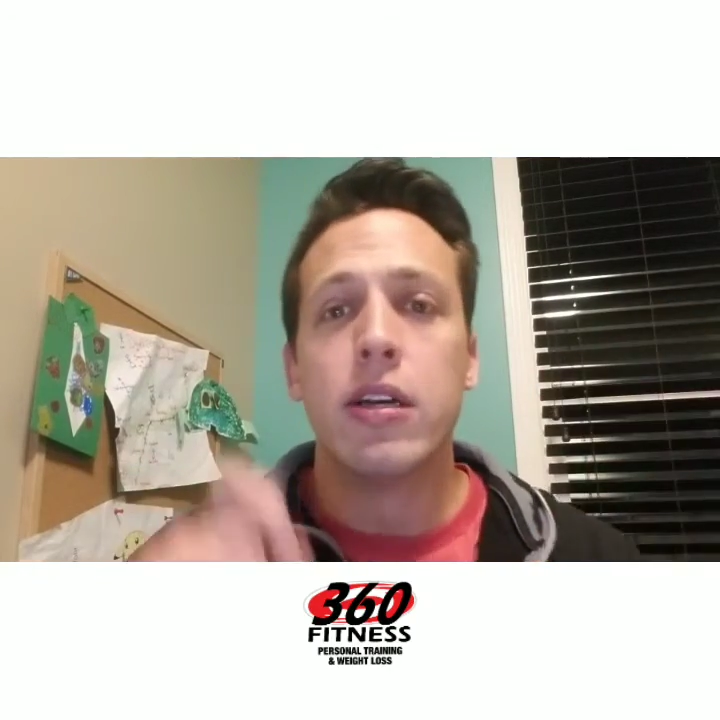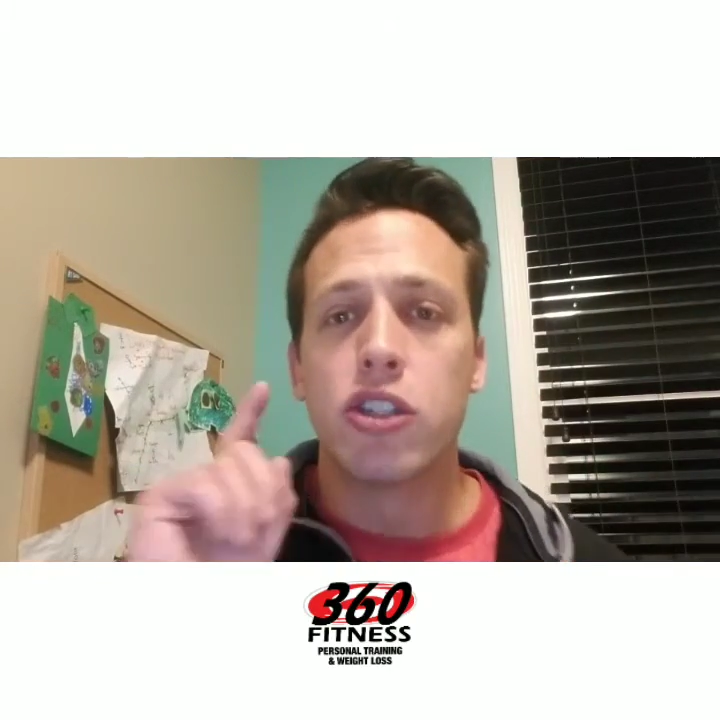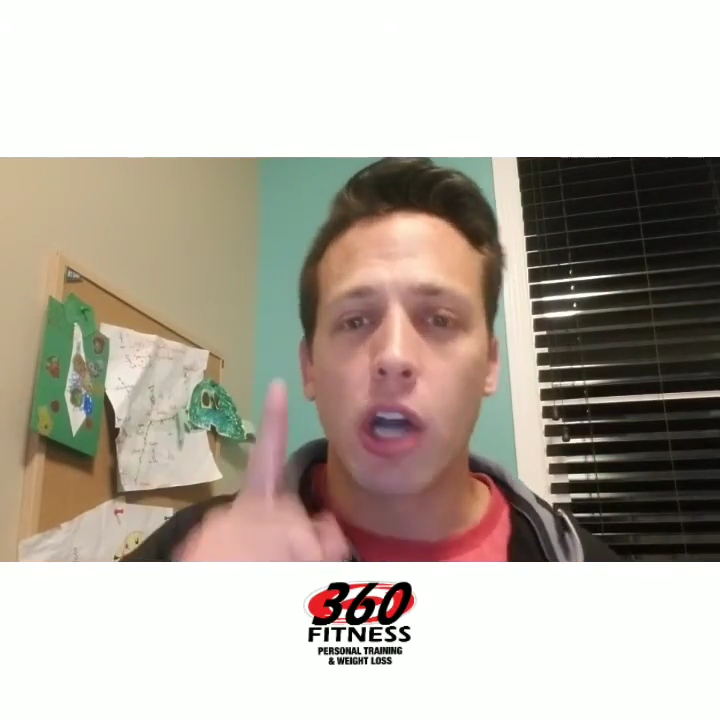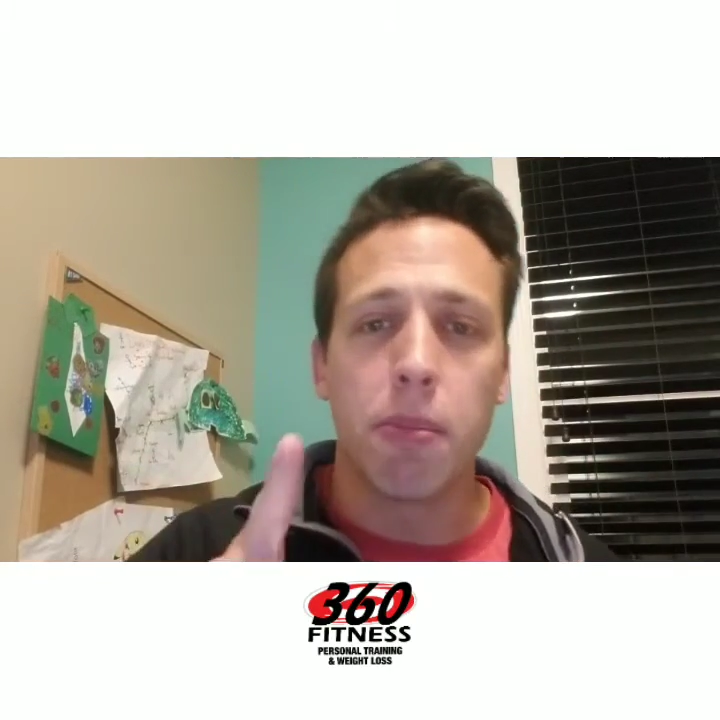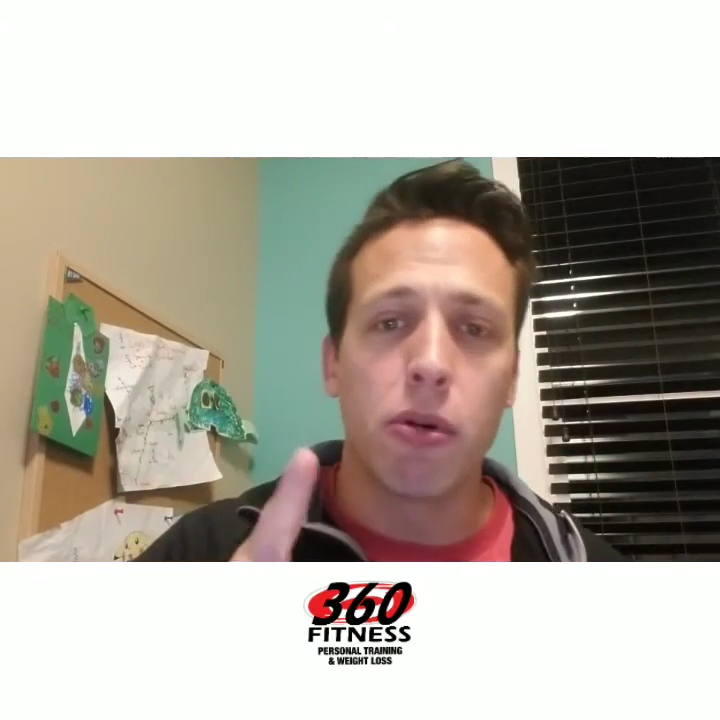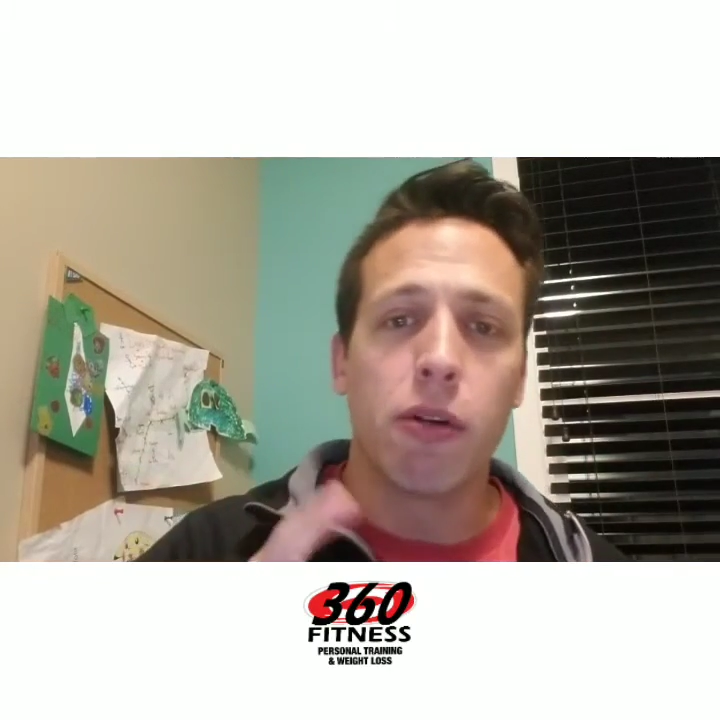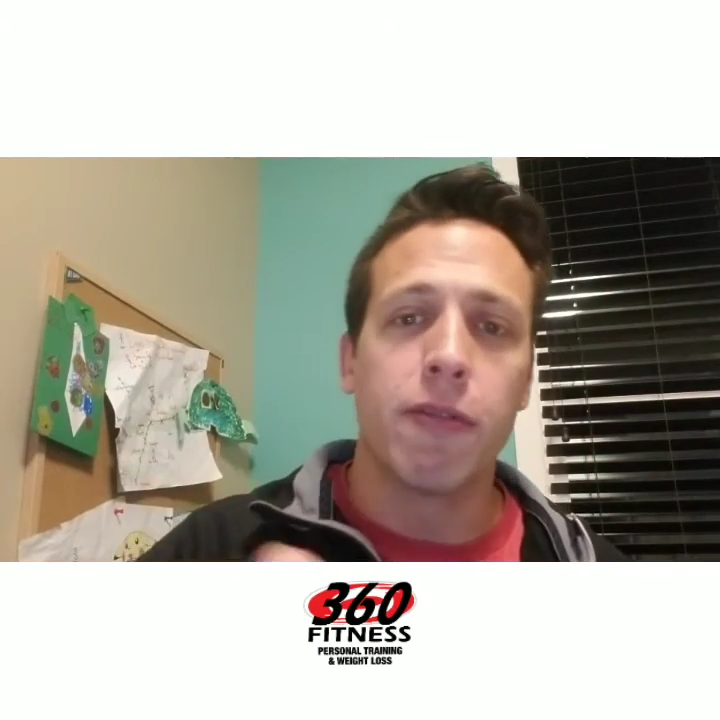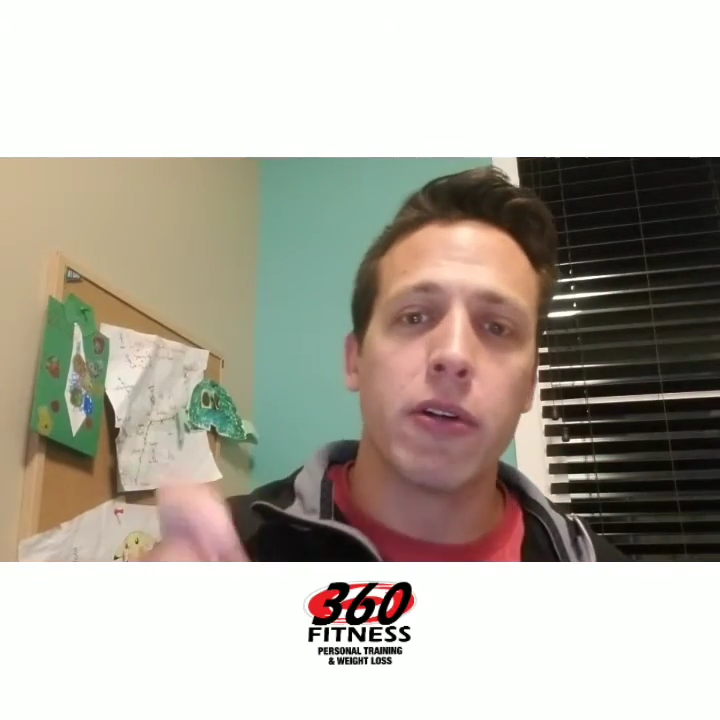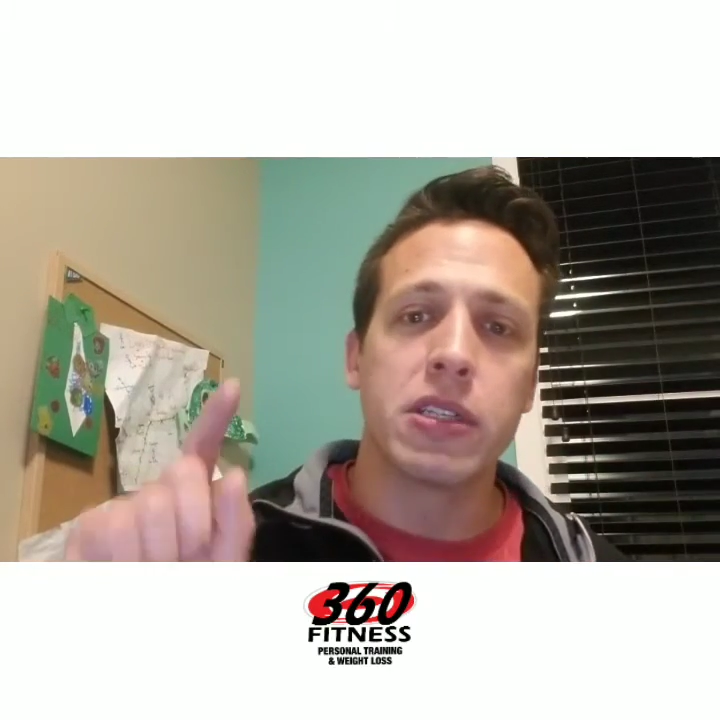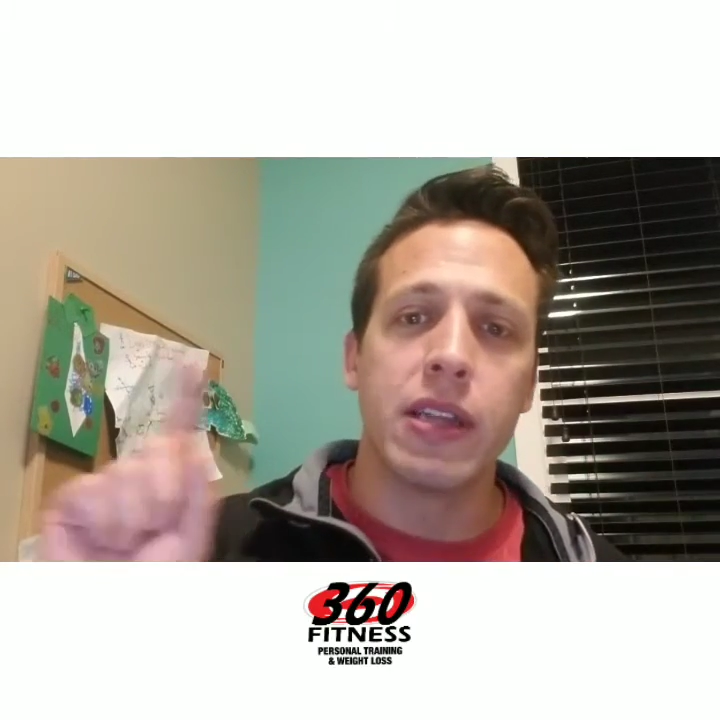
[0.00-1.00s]
Shop local
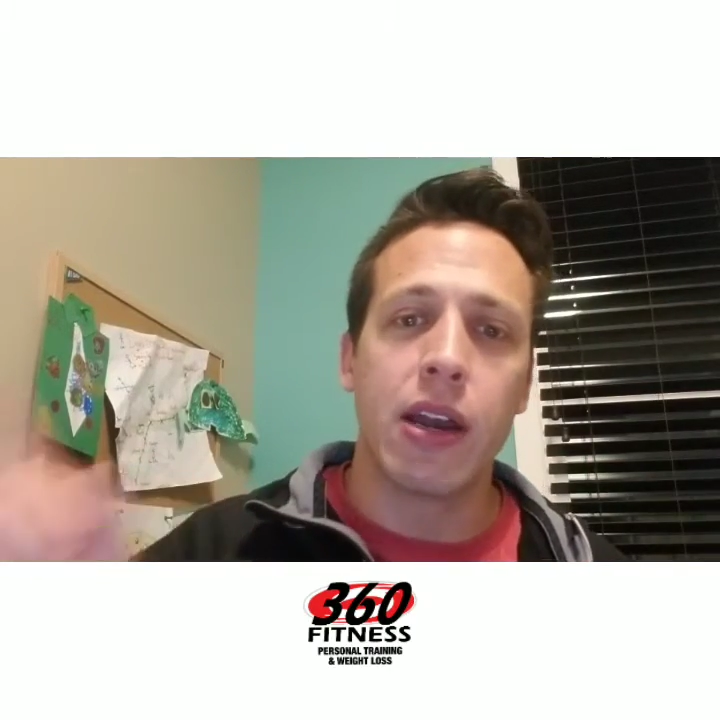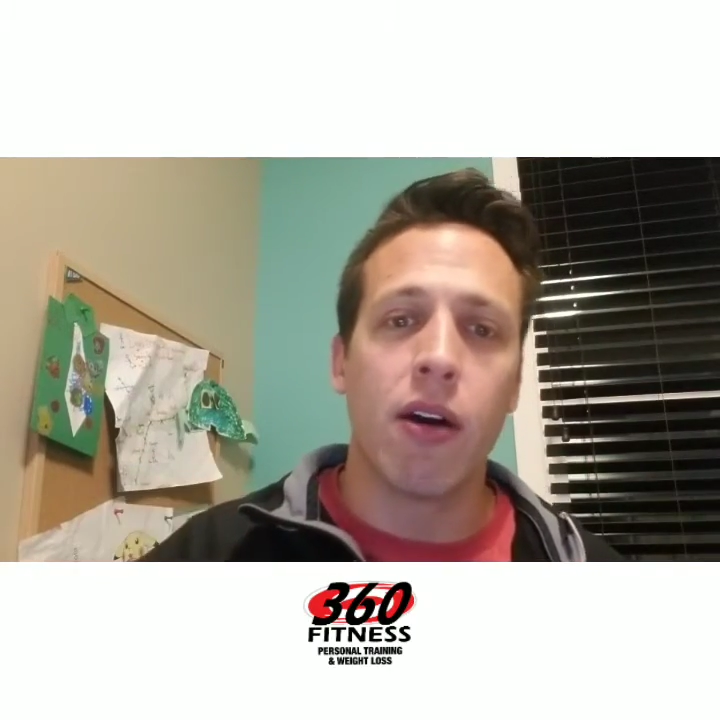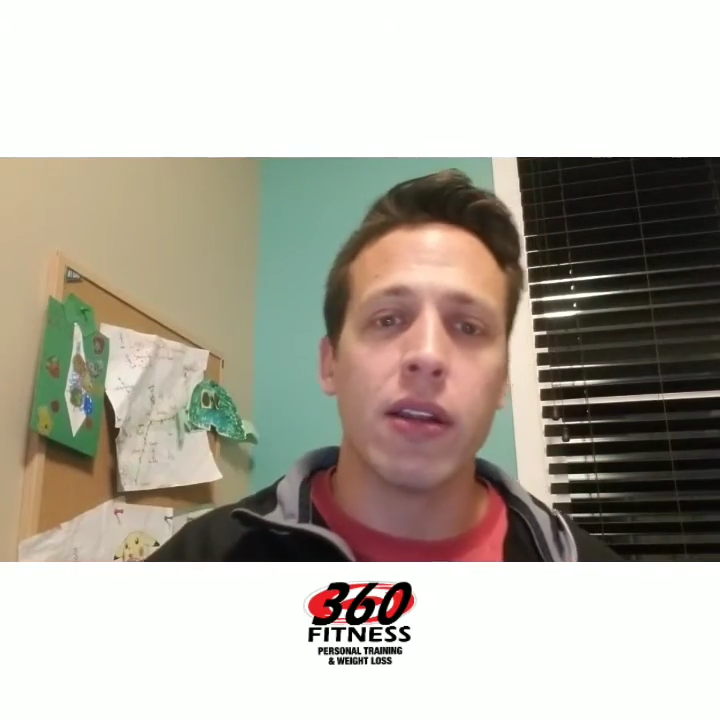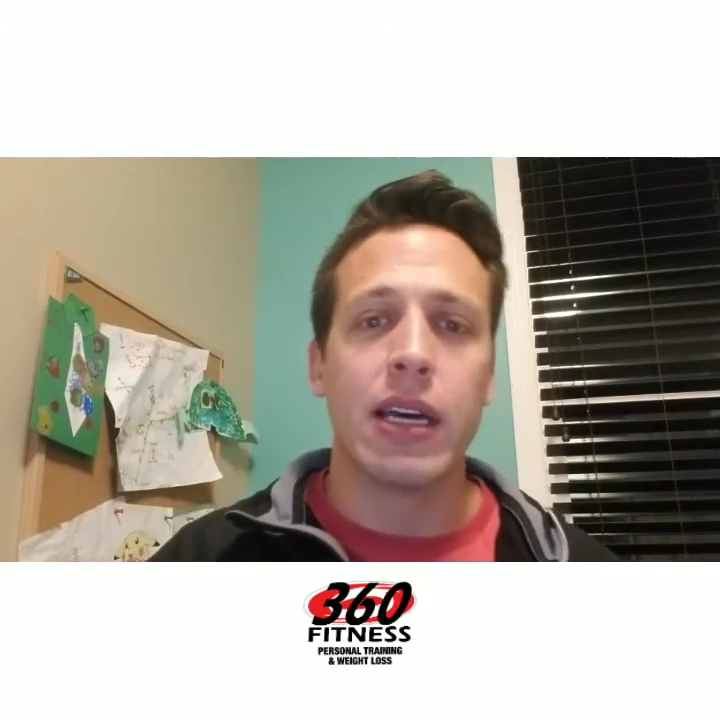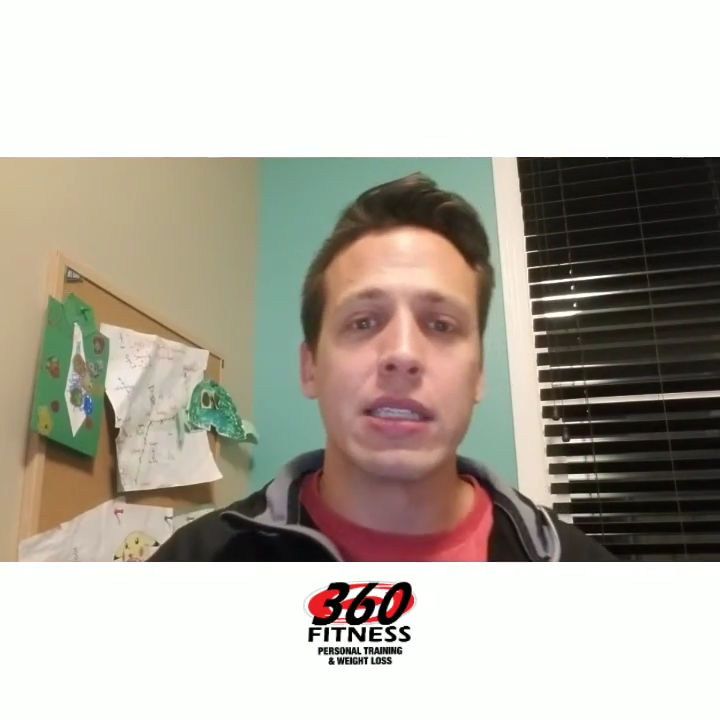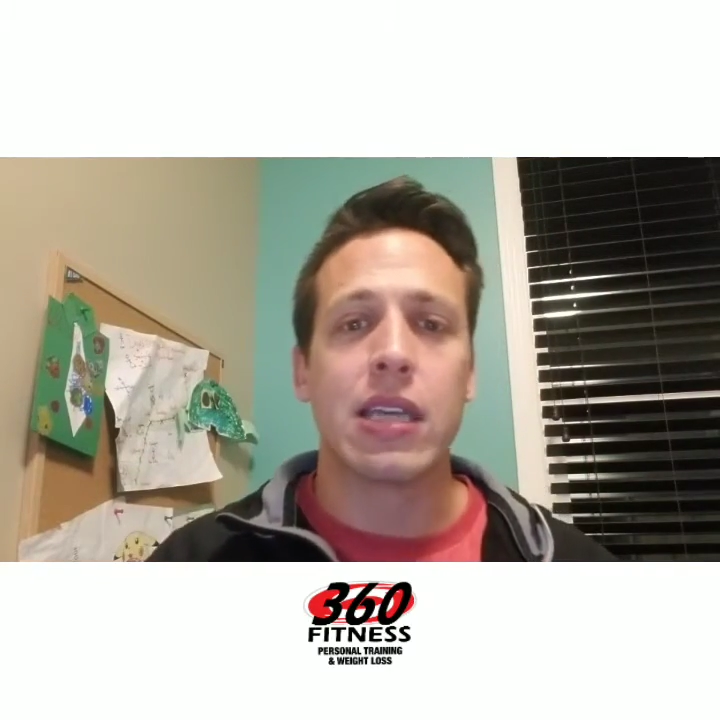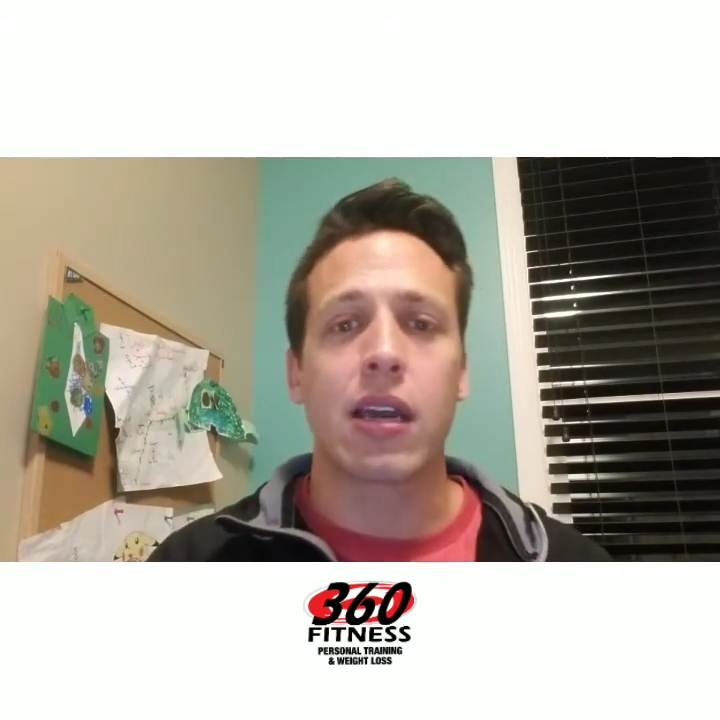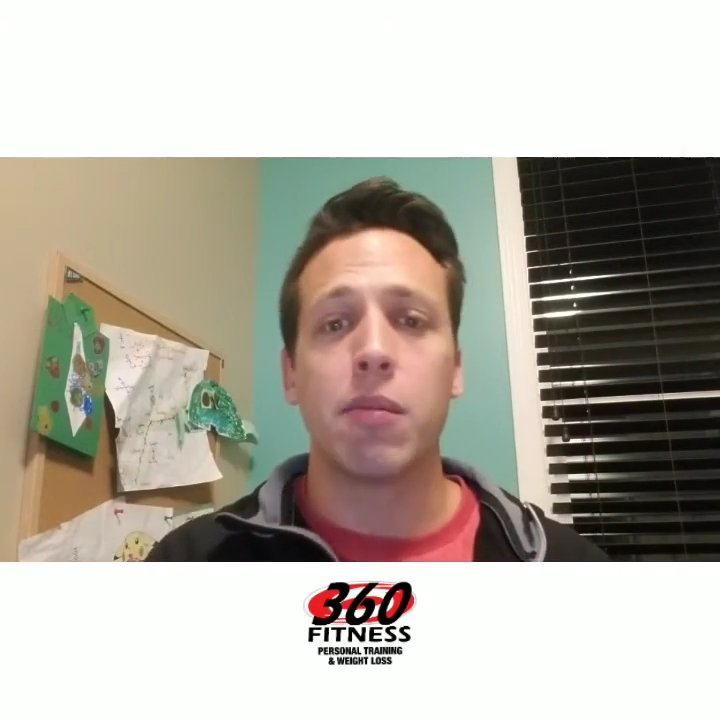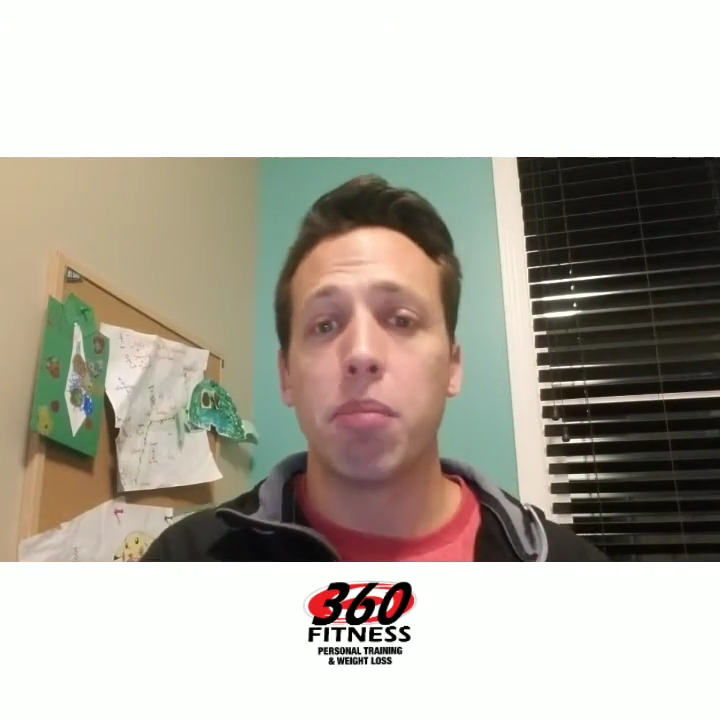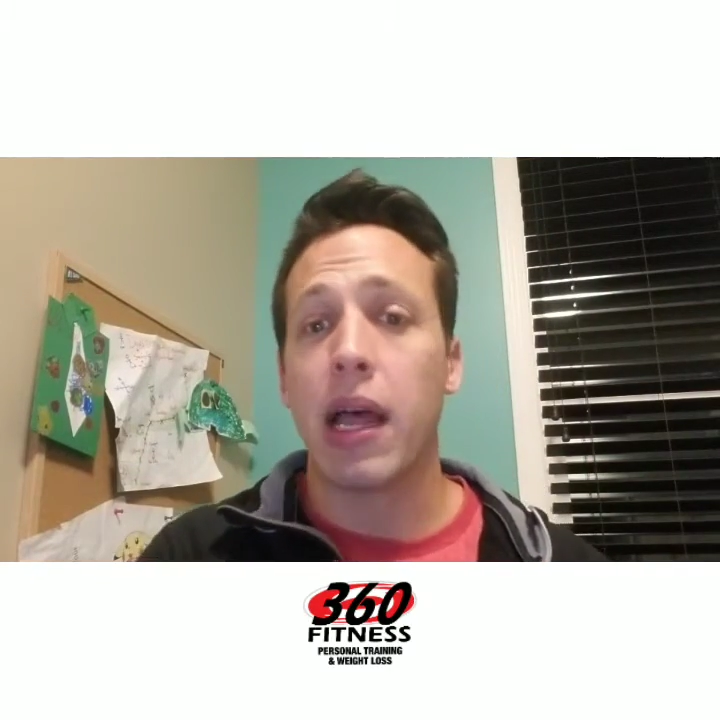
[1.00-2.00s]
first, and then online second.